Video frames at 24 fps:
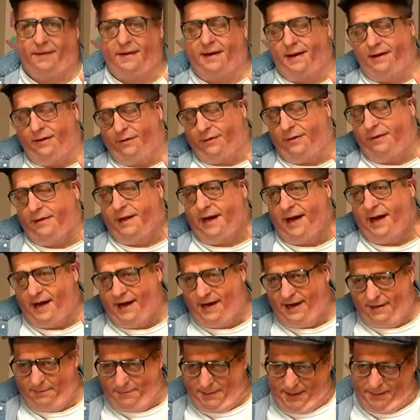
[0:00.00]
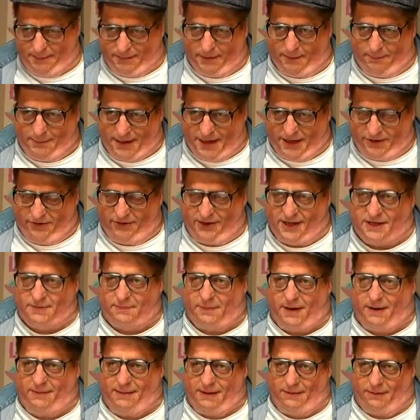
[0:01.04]
I know a lot of people are bashing that
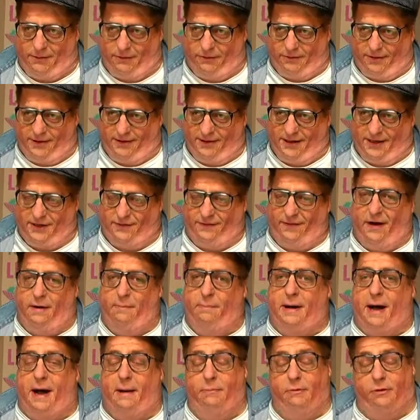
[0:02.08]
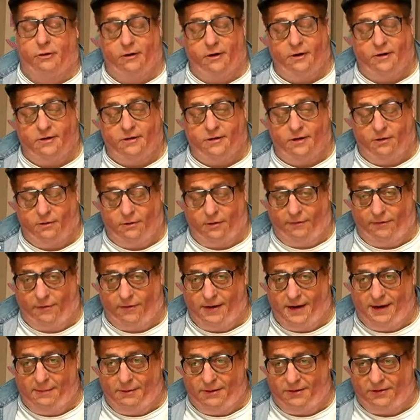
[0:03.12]
Spider-Man booth lately. It's very popular to do if your
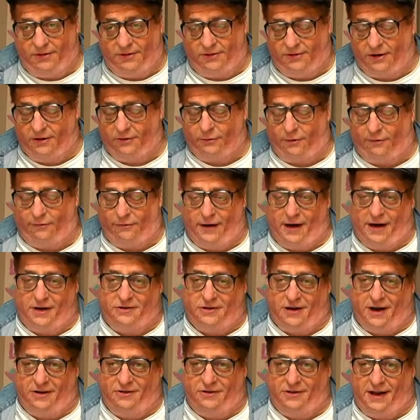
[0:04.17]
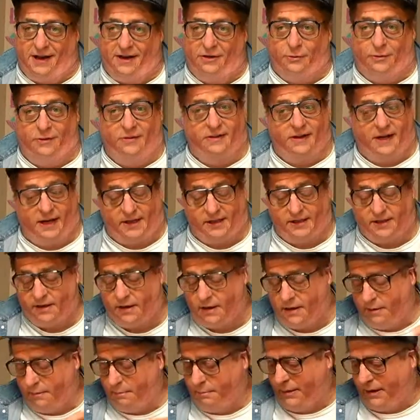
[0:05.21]
name is starts with franchise and ends with dicks.
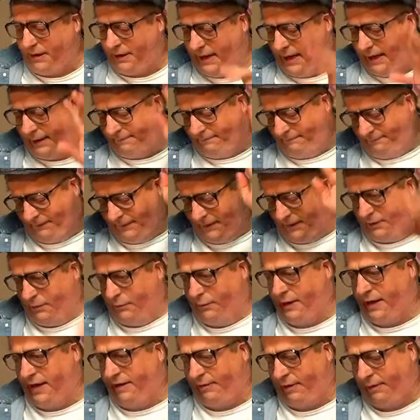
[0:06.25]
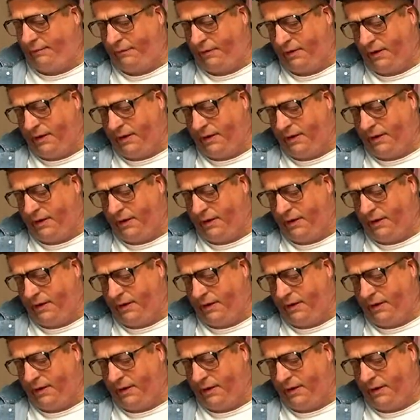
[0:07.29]
But, like, whatever.